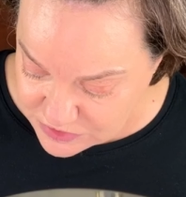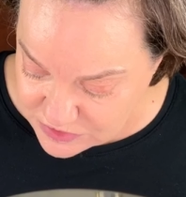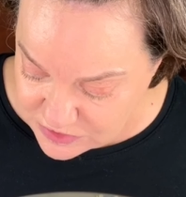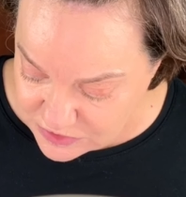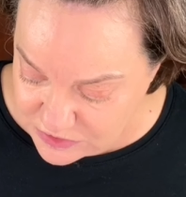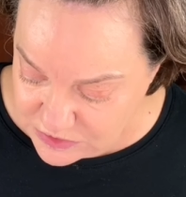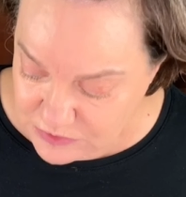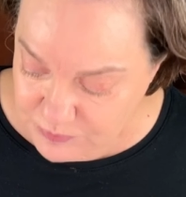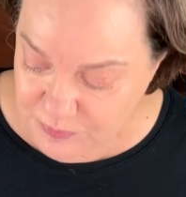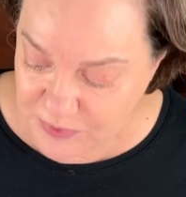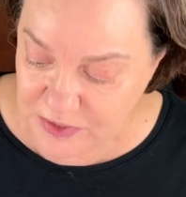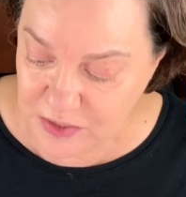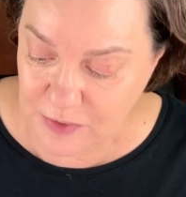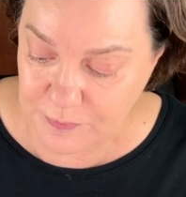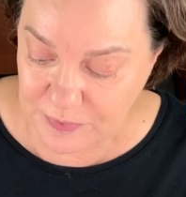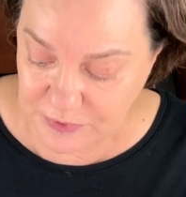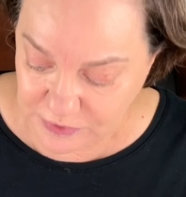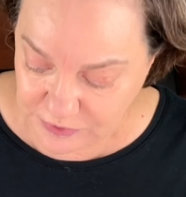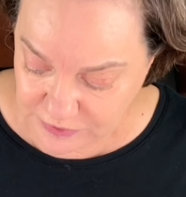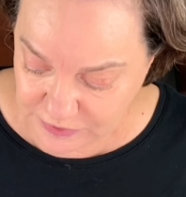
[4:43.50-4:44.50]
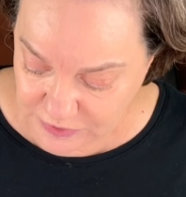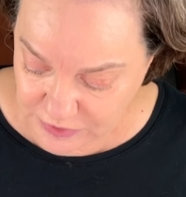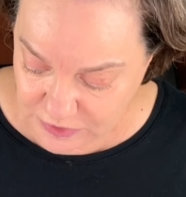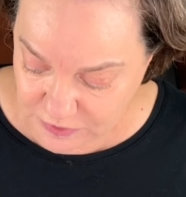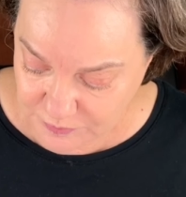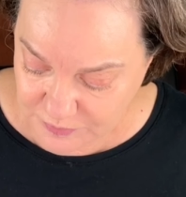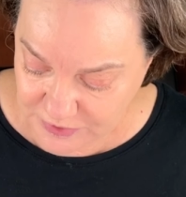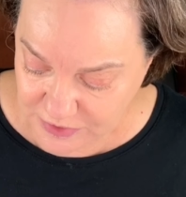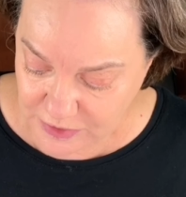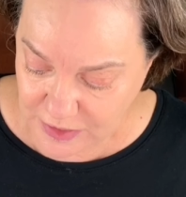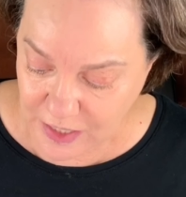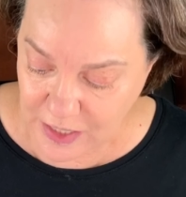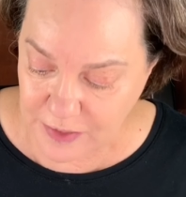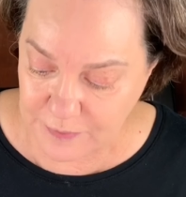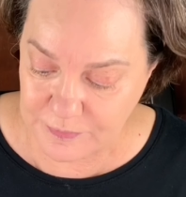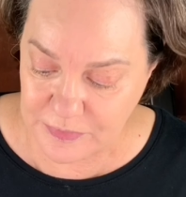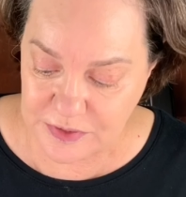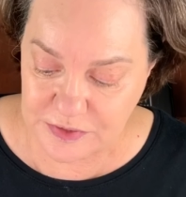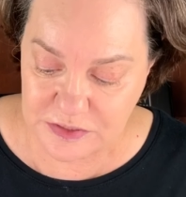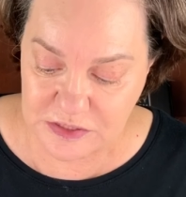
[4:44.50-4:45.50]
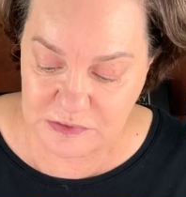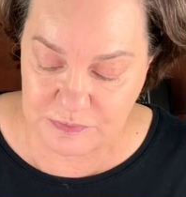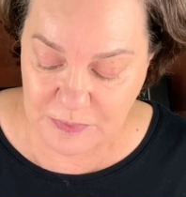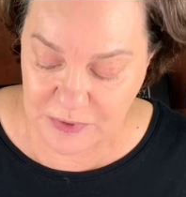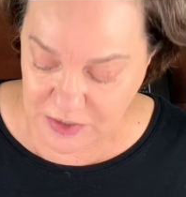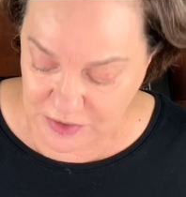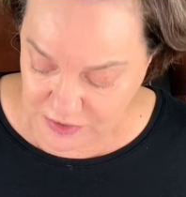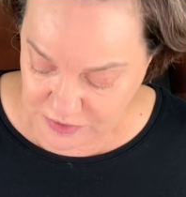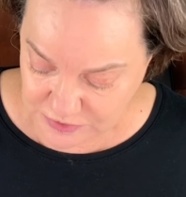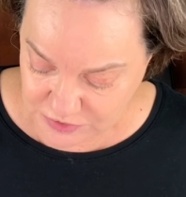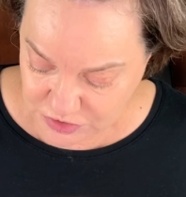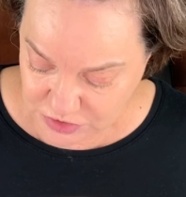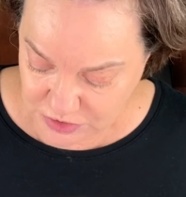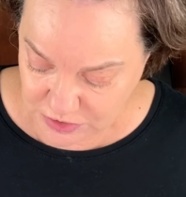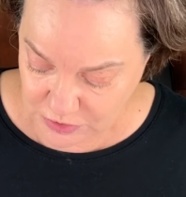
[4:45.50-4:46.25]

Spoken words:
going to pick up a little bit on my sponge